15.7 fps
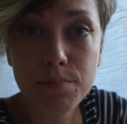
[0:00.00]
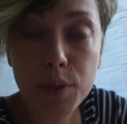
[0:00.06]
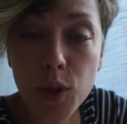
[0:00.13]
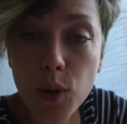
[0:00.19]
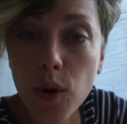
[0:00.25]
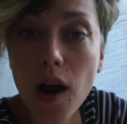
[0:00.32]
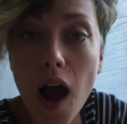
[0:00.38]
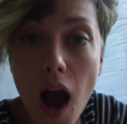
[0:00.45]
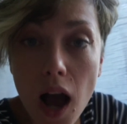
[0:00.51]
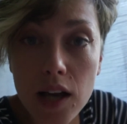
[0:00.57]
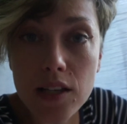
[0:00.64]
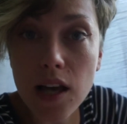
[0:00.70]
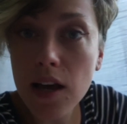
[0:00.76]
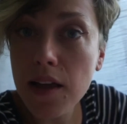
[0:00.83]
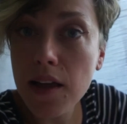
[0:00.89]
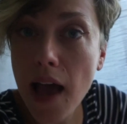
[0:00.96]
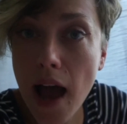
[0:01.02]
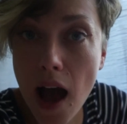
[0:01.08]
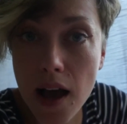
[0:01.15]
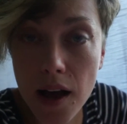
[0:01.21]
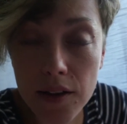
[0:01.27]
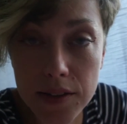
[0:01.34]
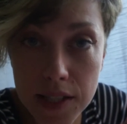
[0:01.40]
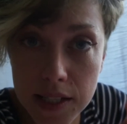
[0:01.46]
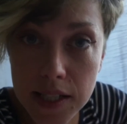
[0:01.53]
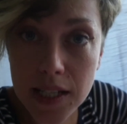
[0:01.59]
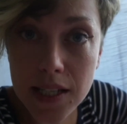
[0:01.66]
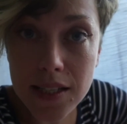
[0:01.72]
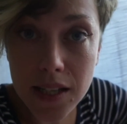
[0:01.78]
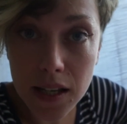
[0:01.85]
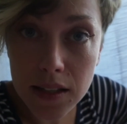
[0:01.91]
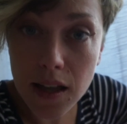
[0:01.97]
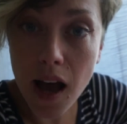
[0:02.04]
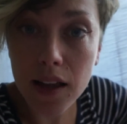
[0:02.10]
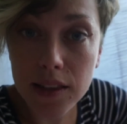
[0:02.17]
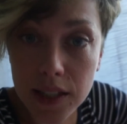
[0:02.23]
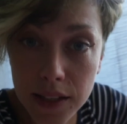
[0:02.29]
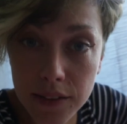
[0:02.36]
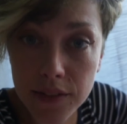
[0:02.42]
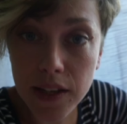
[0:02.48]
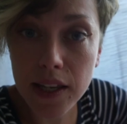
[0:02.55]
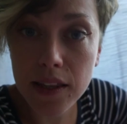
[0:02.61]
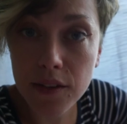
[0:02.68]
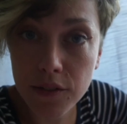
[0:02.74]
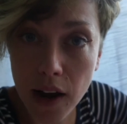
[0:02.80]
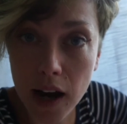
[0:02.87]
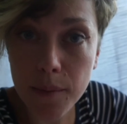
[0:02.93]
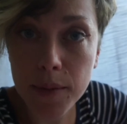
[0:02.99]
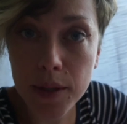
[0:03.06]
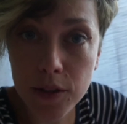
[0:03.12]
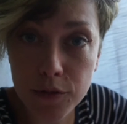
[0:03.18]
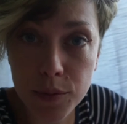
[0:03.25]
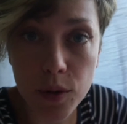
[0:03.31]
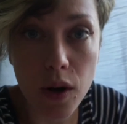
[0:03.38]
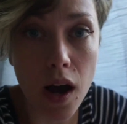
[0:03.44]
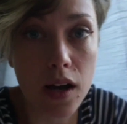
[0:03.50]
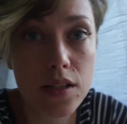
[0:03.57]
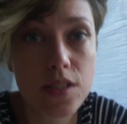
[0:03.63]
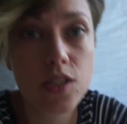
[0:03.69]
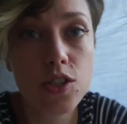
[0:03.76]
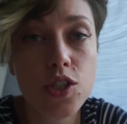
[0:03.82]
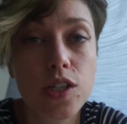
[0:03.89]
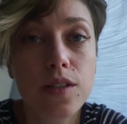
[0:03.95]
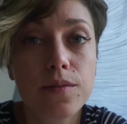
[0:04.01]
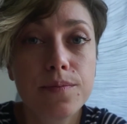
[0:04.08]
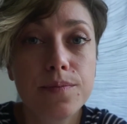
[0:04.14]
A disease cannot live in an environment of pure oxygen.